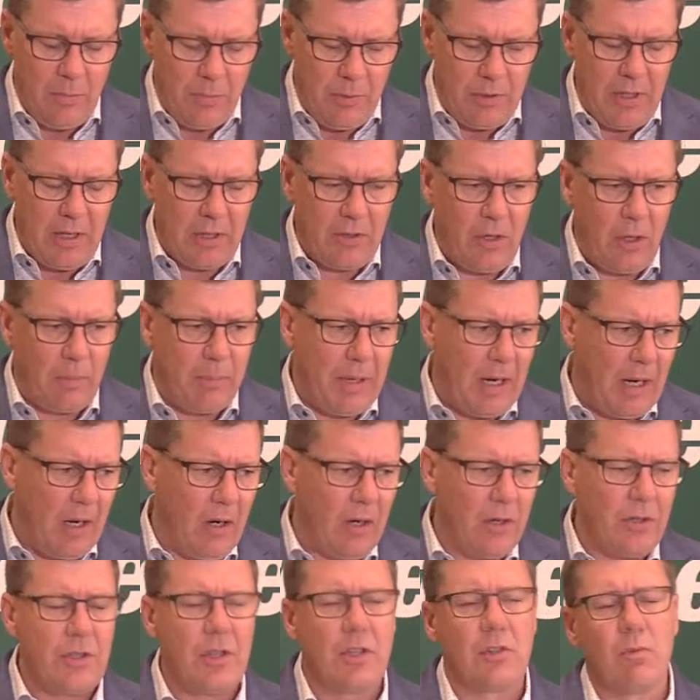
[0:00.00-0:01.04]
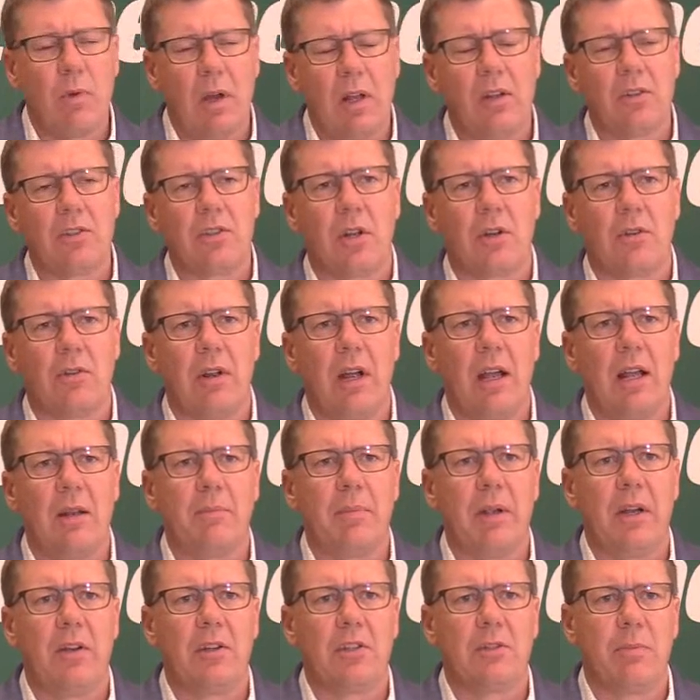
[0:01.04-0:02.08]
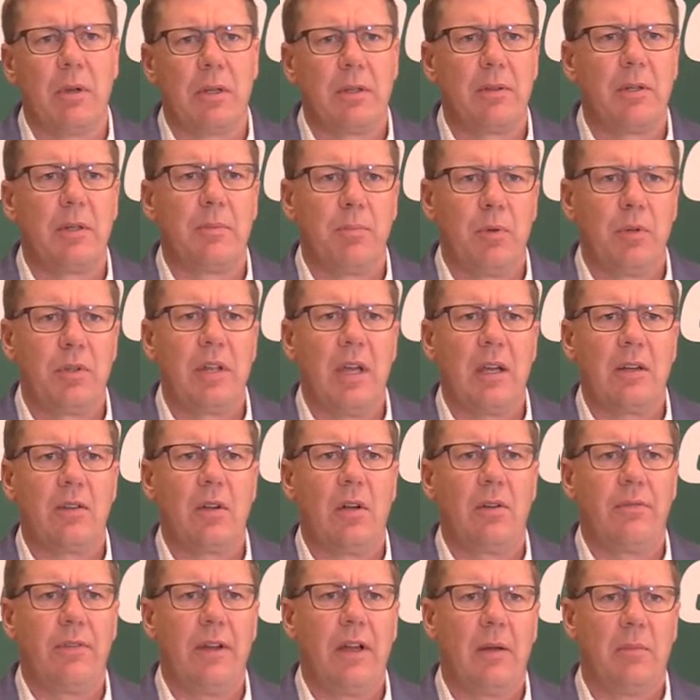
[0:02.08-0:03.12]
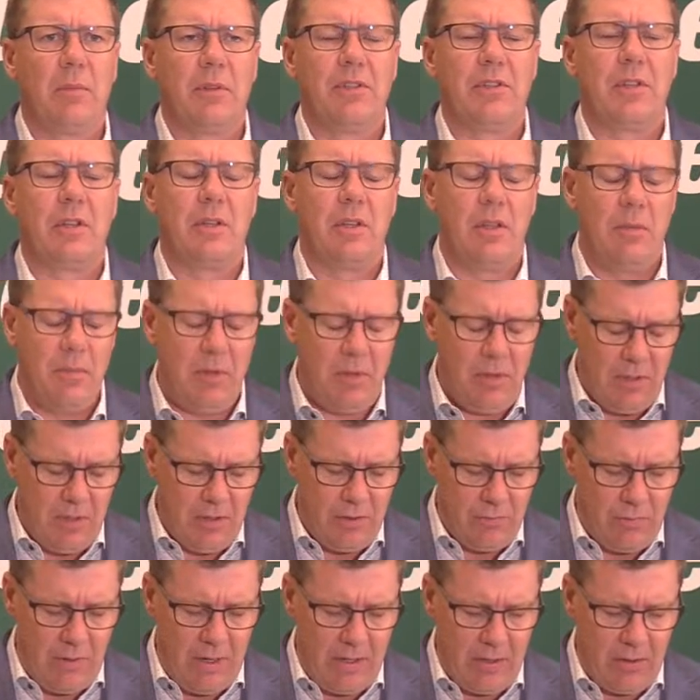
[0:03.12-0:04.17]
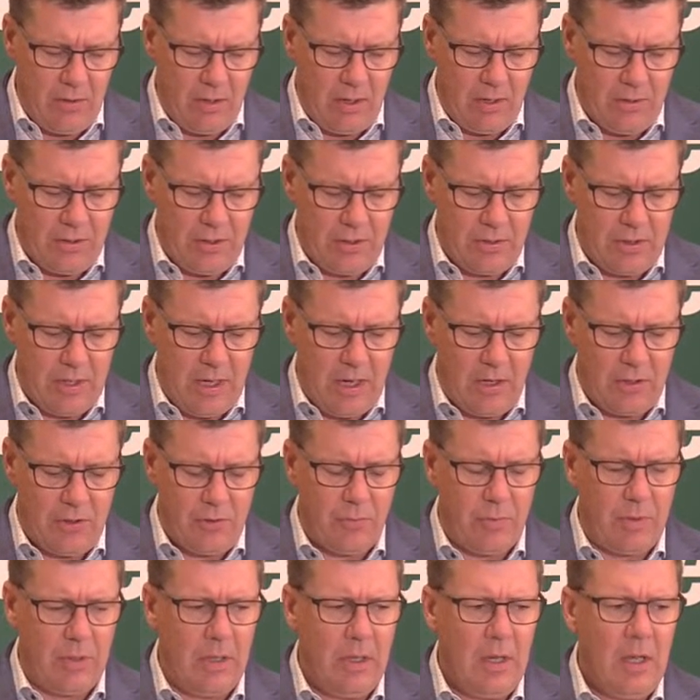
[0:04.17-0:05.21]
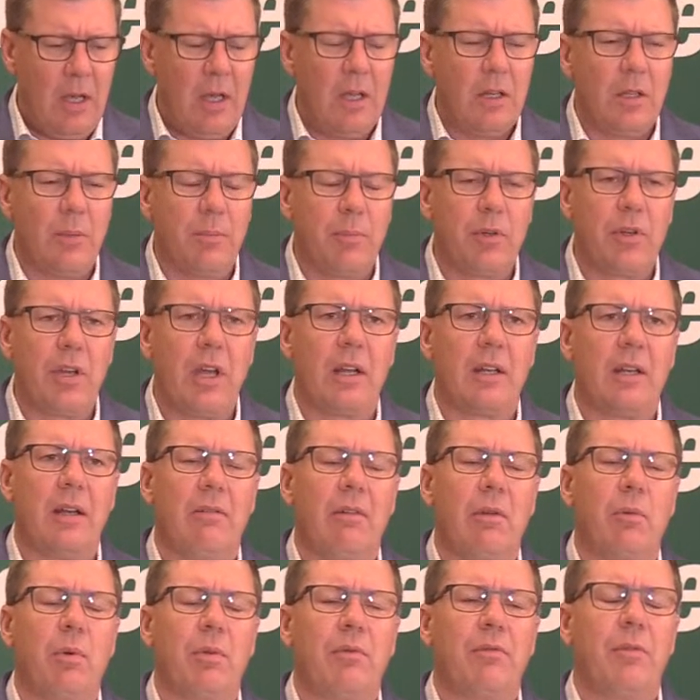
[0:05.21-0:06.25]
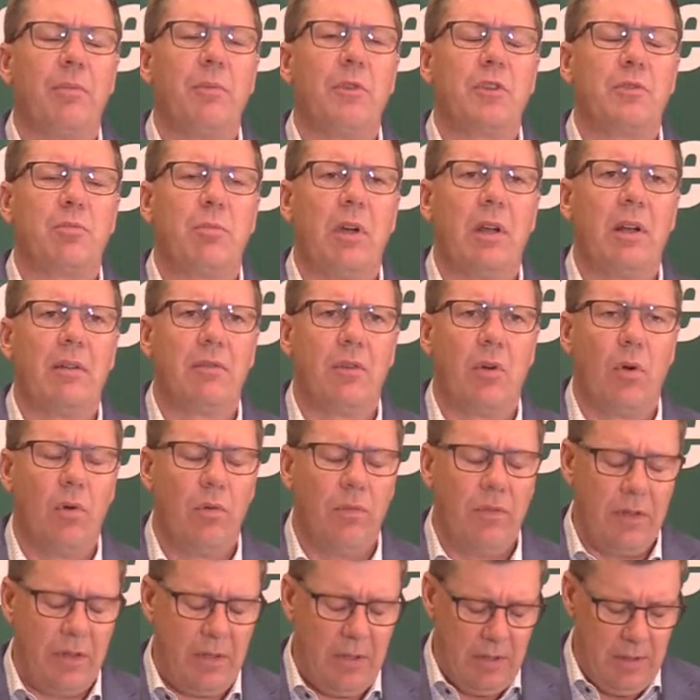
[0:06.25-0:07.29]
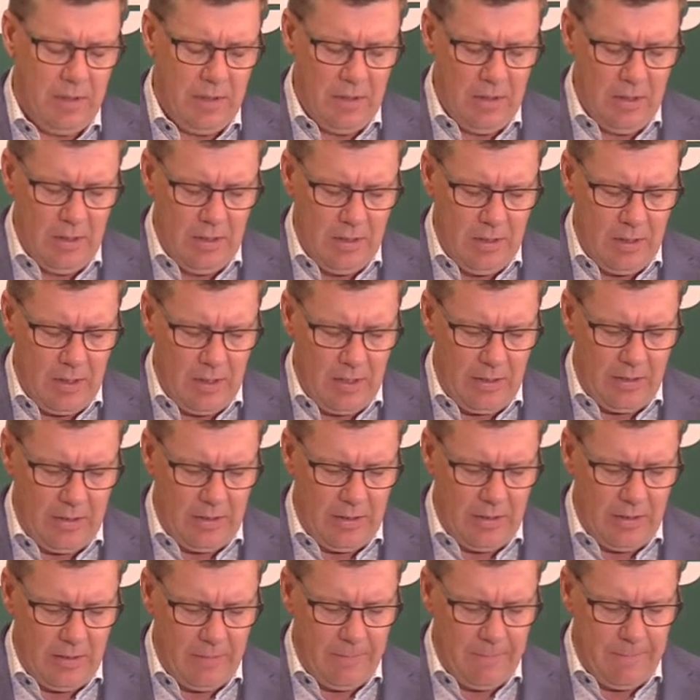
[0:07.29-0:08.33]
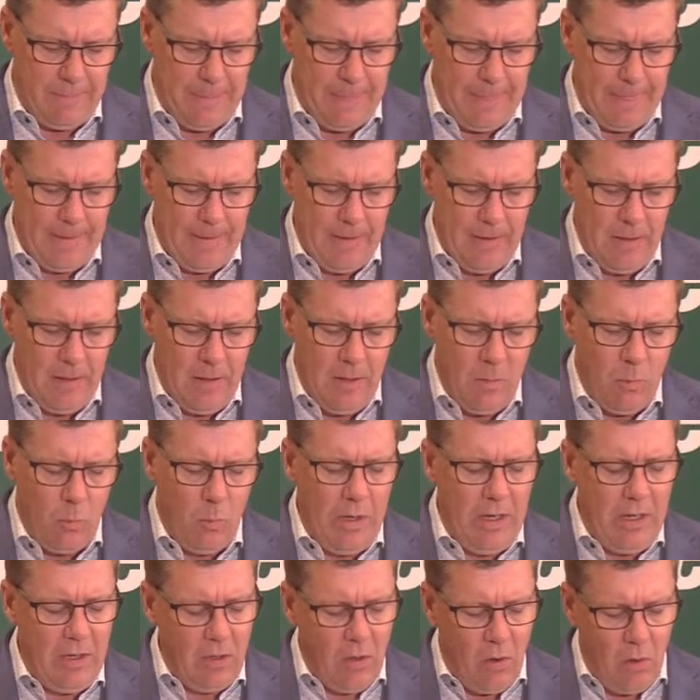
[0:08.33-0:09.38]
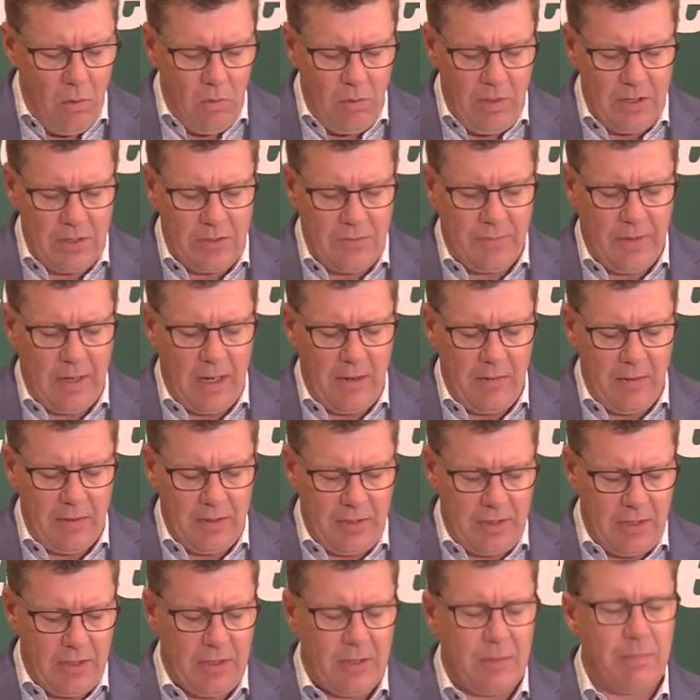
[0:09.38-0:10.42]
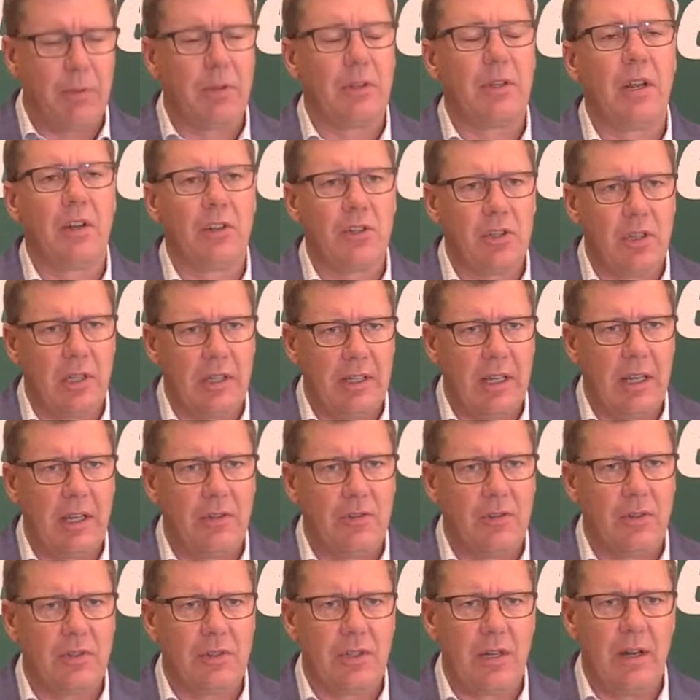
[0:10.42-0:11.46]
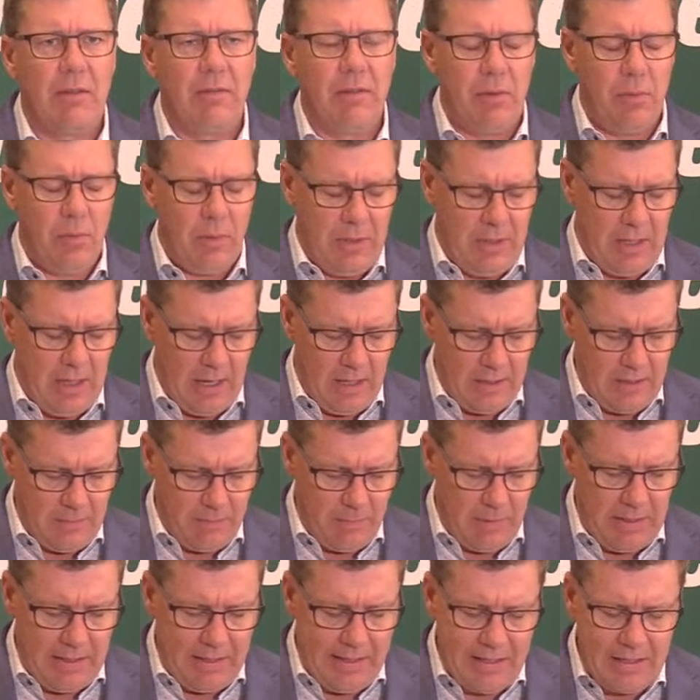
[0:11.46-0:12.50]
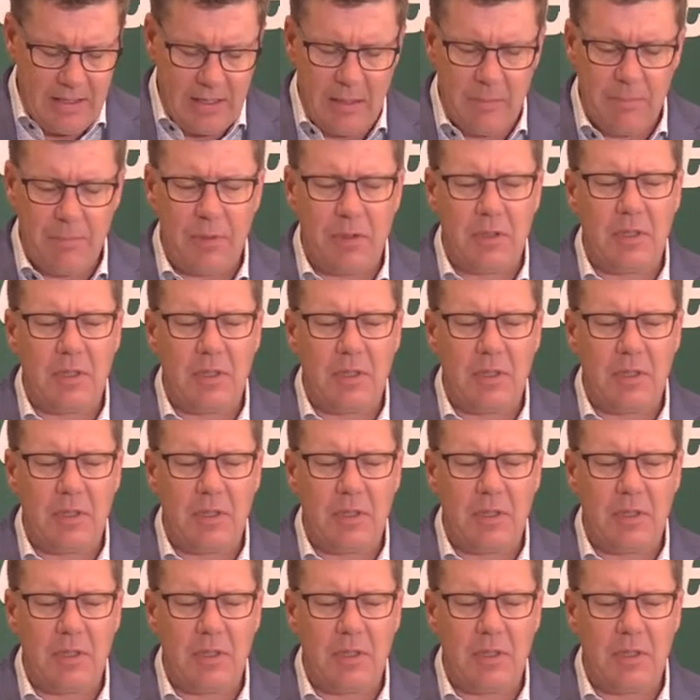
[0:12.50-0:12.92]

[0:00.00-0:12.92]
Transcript: protect our parents as well as our grandparents, but to protect our families and communities right across Saskatchewan, to protect everyone from the spread of COVID-19. We know this virus is potentially dangerous to everyone, yes, but it is in